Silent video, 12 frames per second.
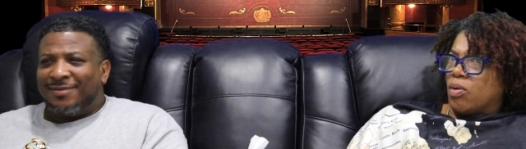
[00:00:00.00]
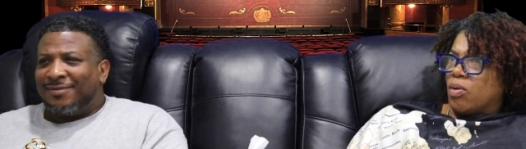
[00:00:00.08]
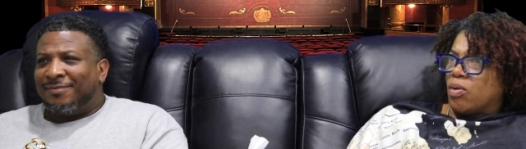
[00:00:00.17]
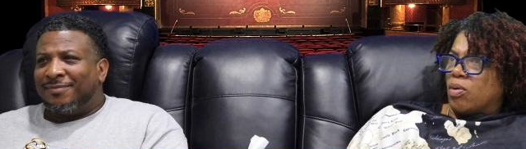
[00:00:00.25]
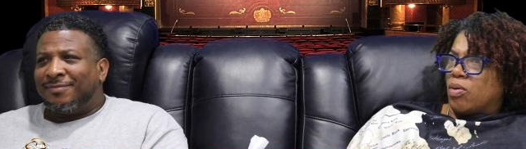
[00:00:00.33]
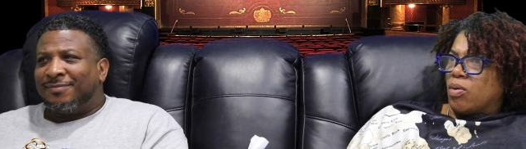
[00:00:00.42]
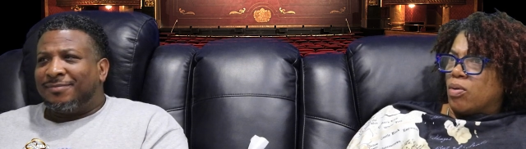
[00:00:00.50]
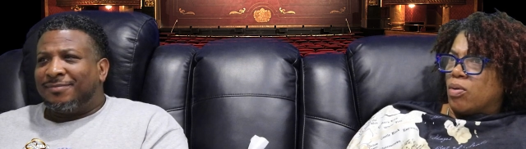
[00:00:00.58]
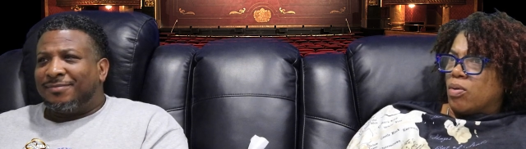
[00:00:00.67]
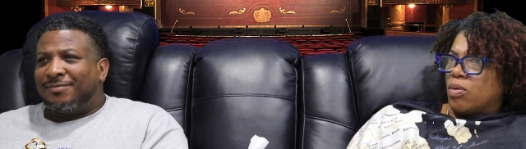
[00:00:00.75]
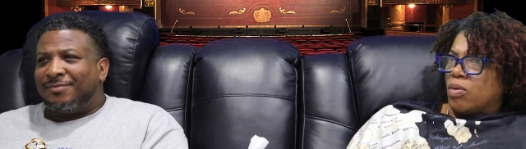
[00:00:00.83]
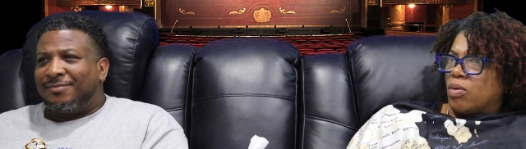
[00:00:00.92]

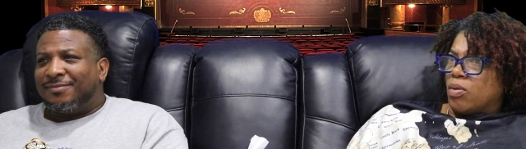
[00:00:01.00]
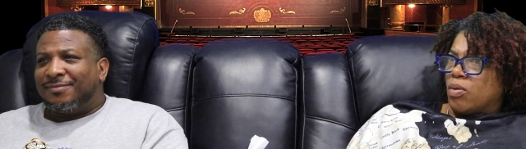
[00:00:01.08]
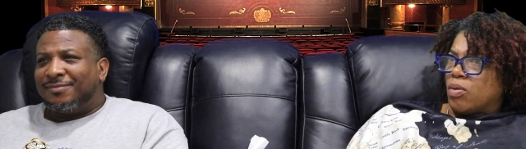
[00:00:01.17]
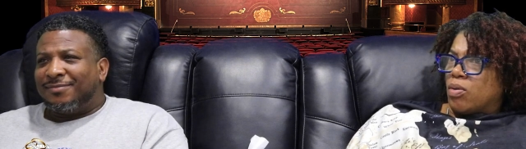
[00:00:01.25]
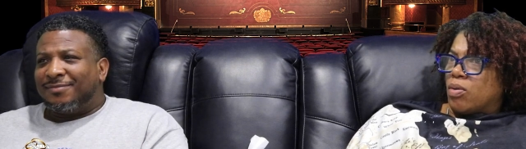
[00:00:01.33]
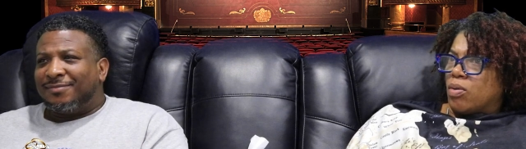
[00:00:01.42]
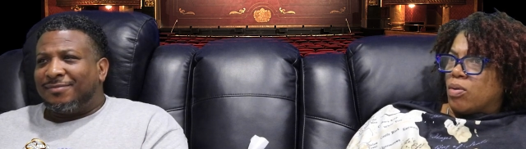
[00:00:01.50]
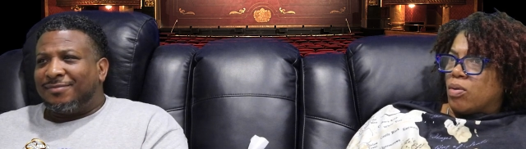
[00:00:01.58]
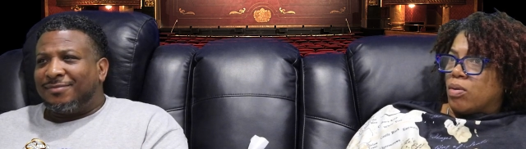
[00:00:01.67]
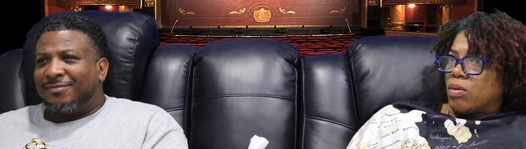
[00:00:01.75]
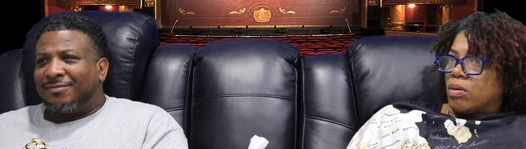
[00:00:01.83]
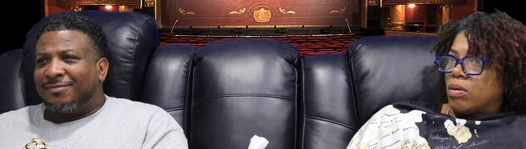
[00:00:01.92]

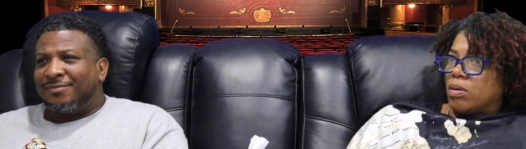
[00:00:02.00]
No one is speaking in this clip.